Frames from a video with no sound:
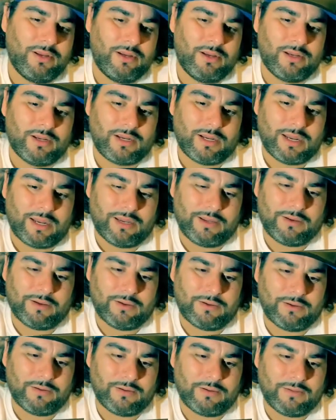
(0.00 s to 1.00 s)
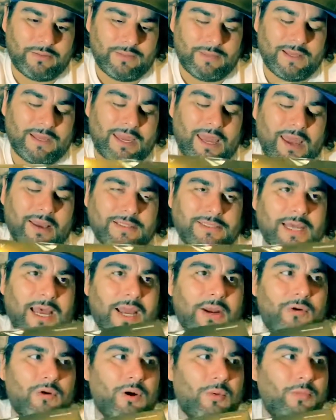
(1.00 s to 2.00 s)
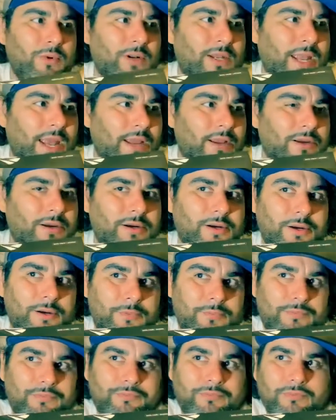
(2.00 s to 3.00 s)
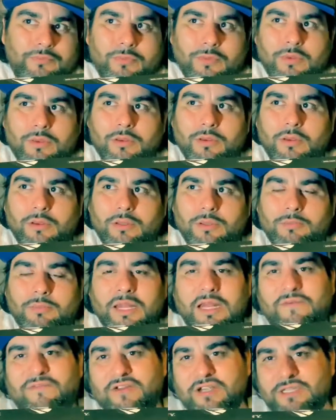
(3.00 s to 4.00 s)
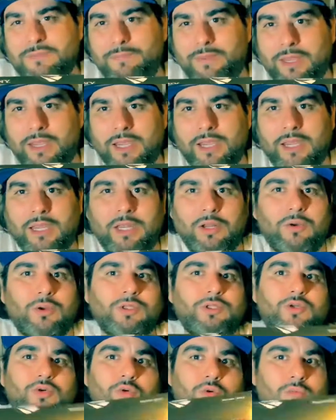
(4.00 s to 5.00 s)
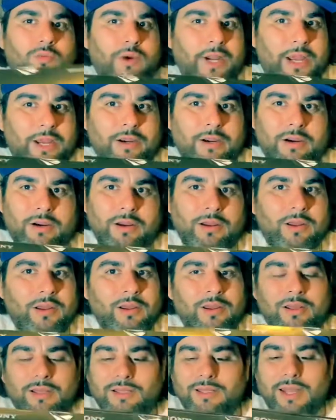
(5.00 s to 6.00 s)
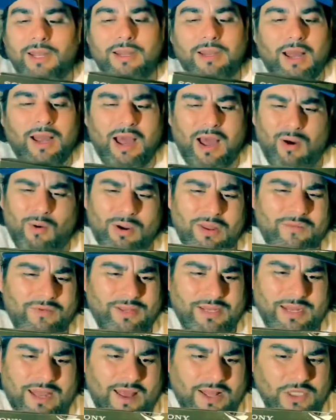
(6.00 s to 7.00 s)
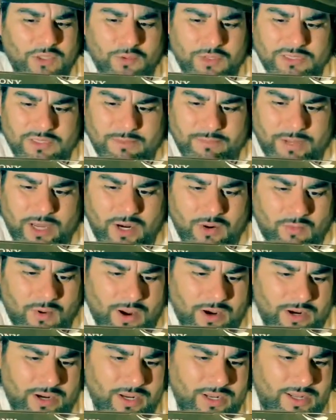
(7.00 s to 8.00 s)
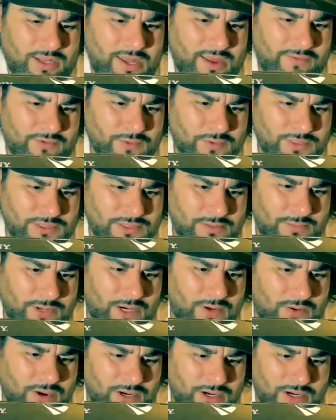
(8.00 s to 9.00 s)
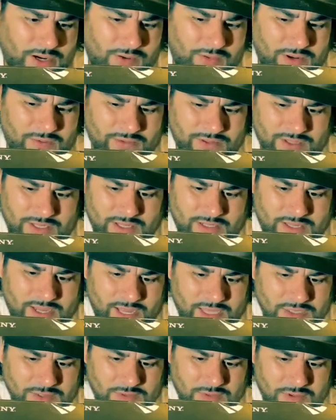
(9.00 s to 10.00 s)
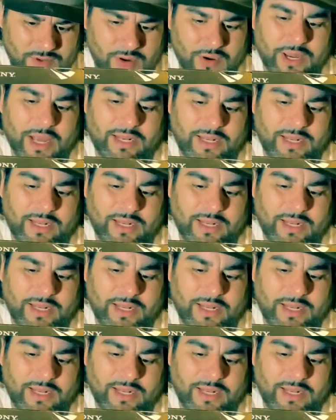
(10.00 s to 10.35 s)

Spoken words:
like the games I grew up with, like Need for Speed or Tomb Raider. I don't even think they had Twisted Metal on here. Did they have Twisted Metal on here? I don't even think they had. Oh yeah, they